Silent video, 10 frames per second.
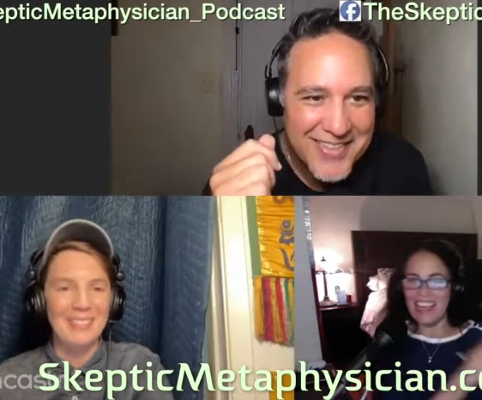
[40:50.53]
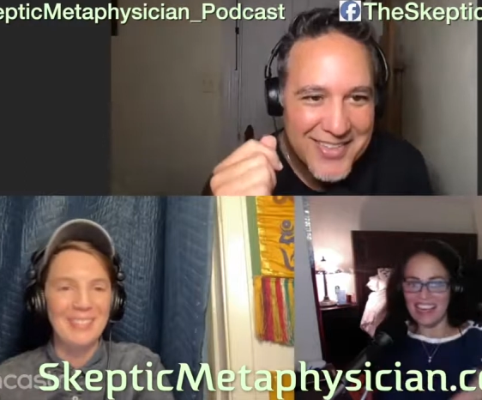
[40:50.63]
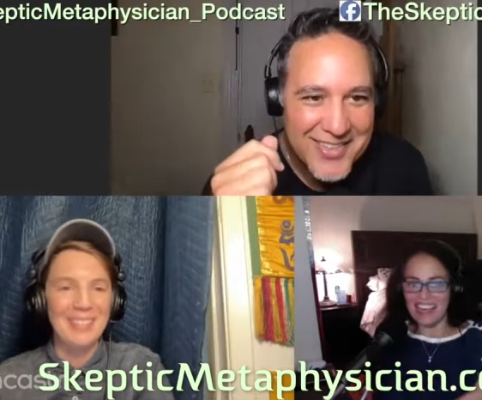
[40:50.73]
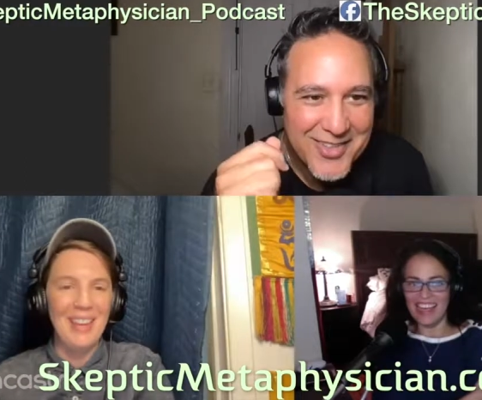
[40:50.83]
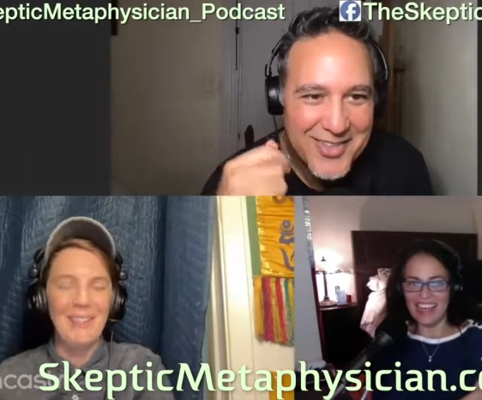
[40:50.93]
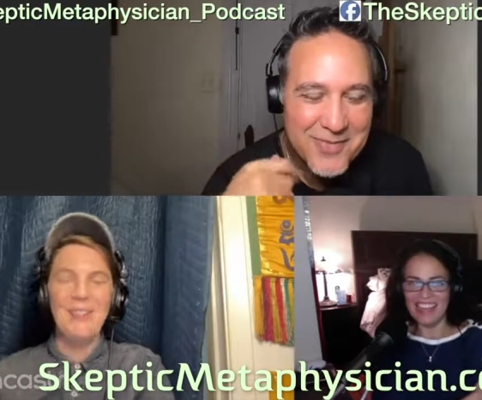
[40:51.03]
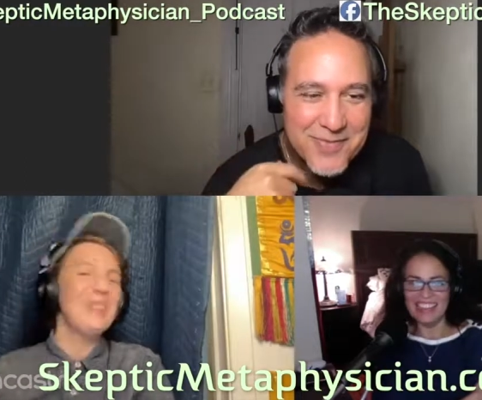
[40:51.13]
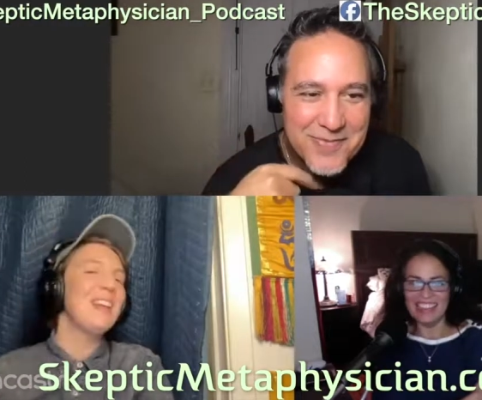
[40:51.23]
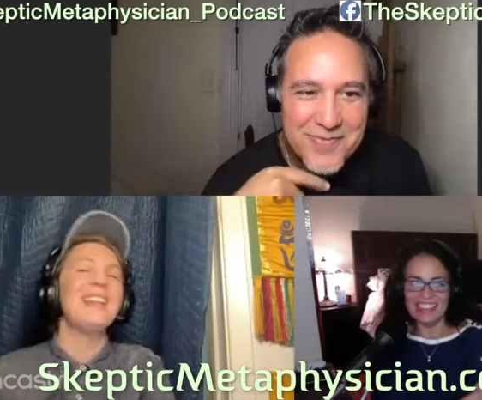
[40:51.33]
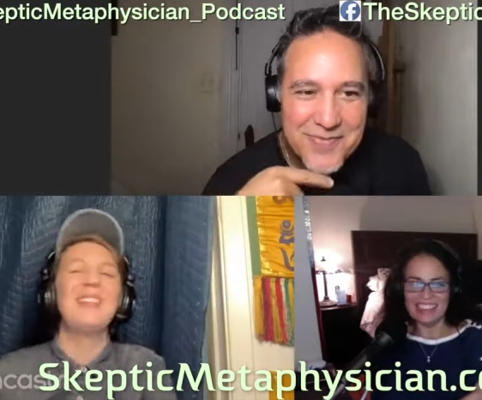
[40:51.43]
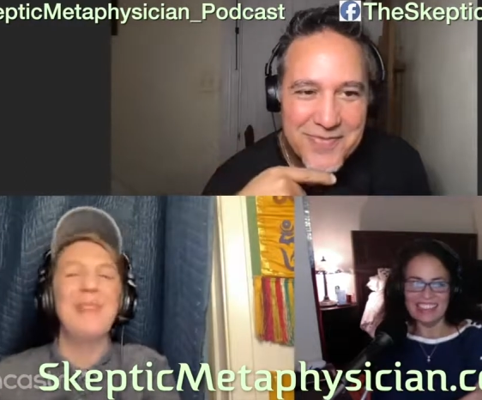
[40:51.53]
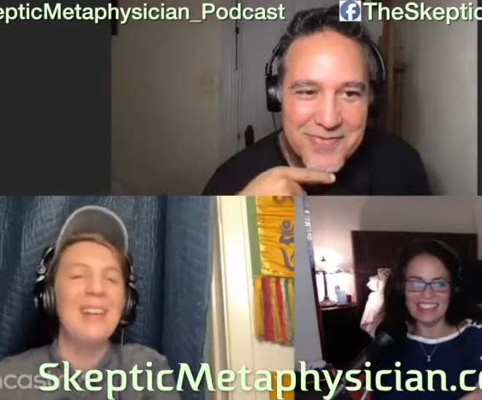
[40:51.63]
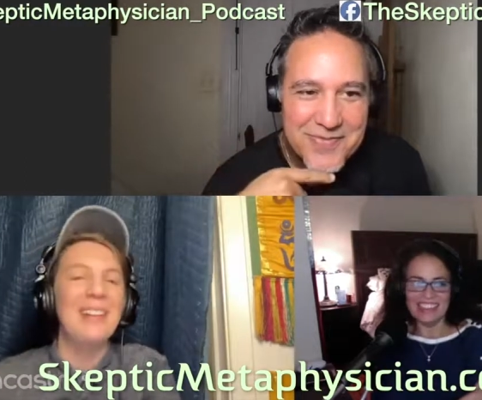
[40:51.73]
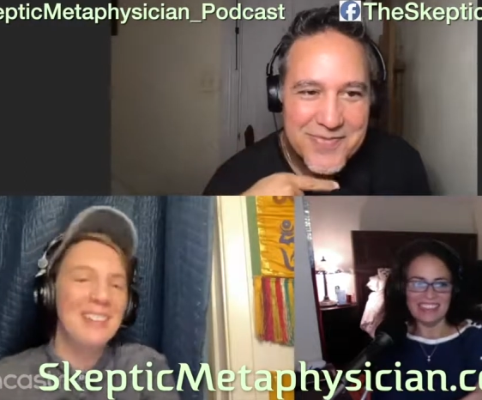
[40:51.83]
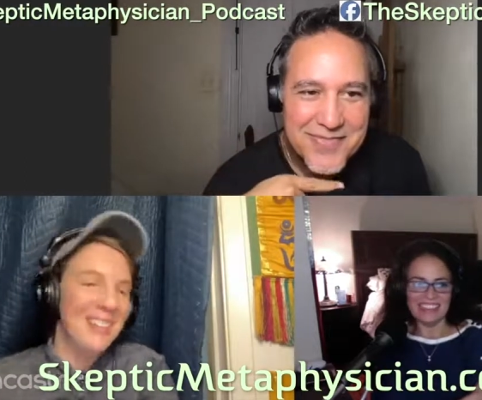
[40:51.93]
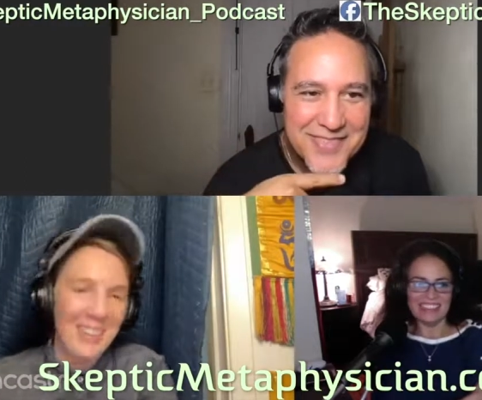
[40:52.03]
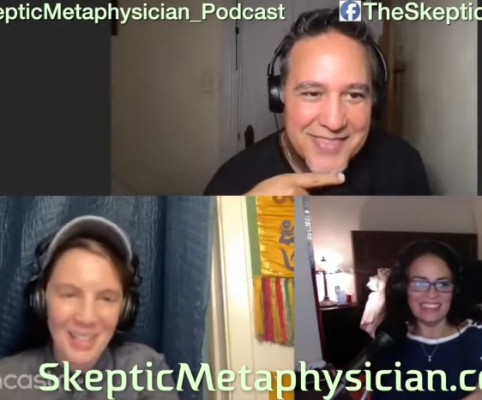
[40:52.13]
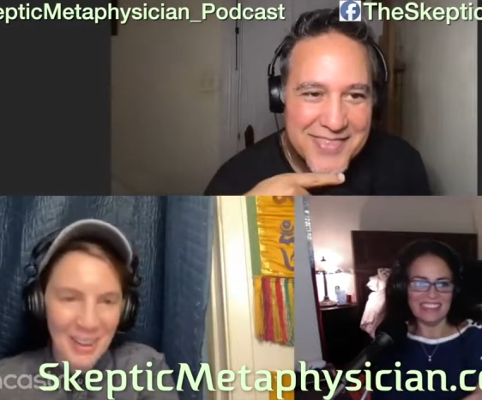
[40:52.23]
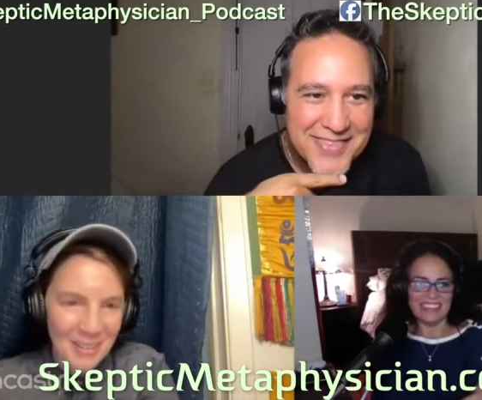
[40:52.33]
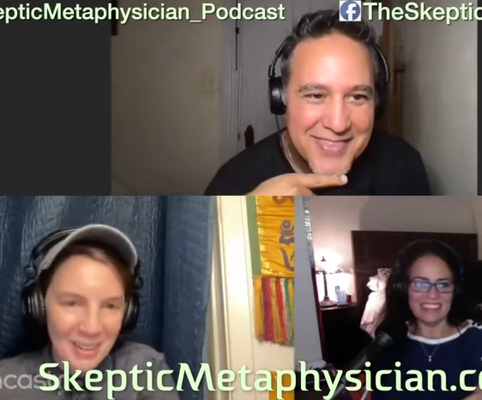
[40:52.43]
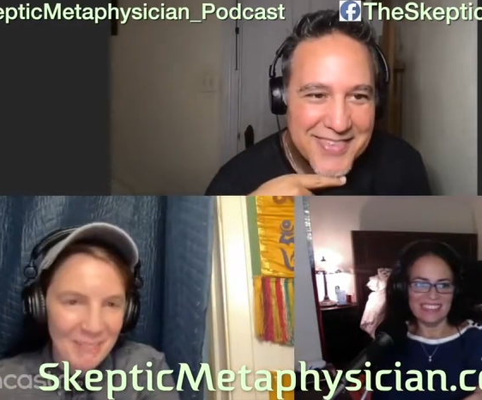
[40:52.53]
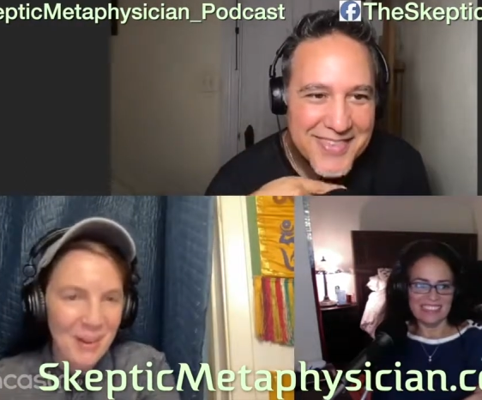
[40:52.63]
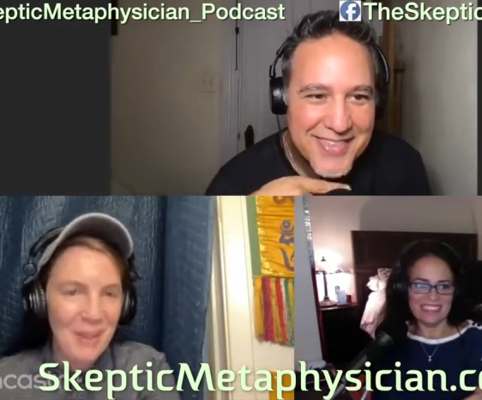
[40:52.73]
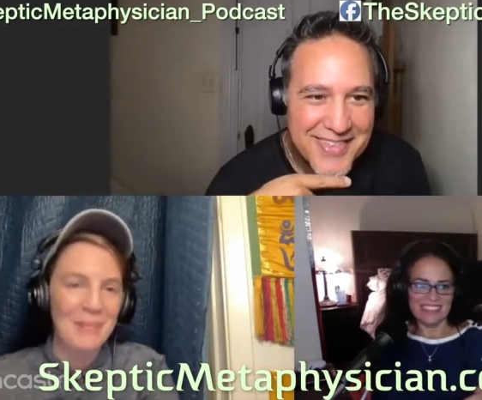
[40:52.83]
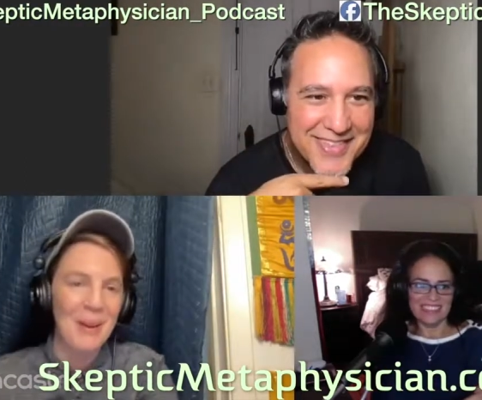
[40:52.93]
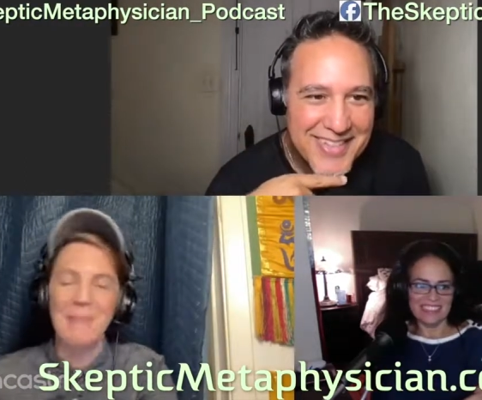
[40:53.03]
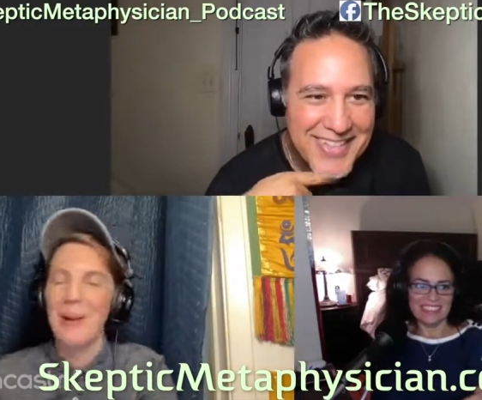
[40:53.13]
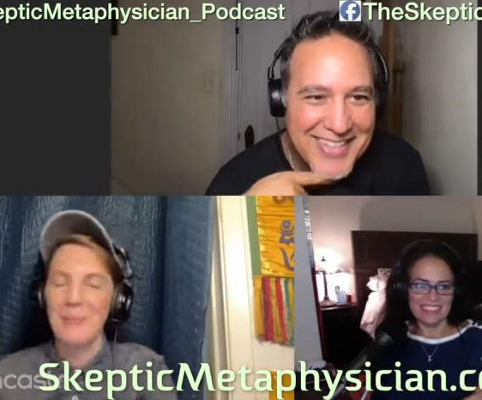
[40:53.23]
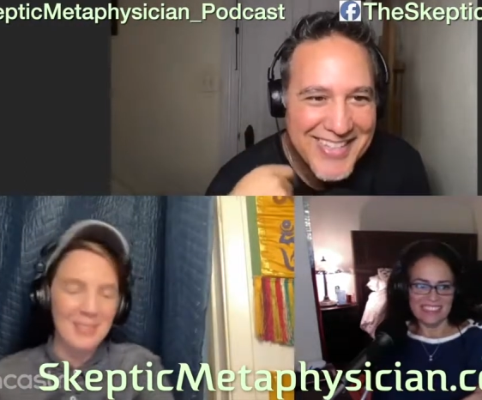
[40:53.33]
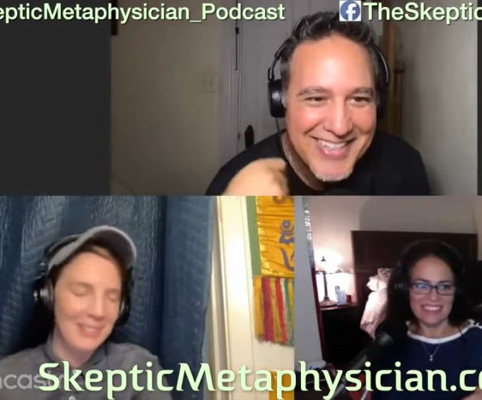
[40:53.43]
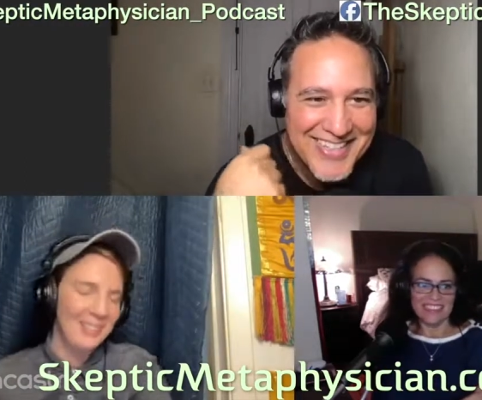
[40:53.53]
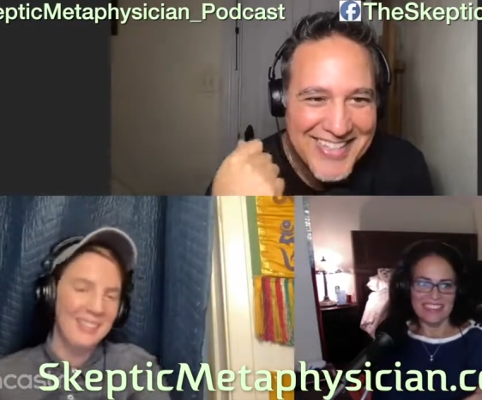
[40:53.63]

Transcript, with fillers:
Speaker 1: if awesome. you think it's weird, it's not that weird. Prom- I promise.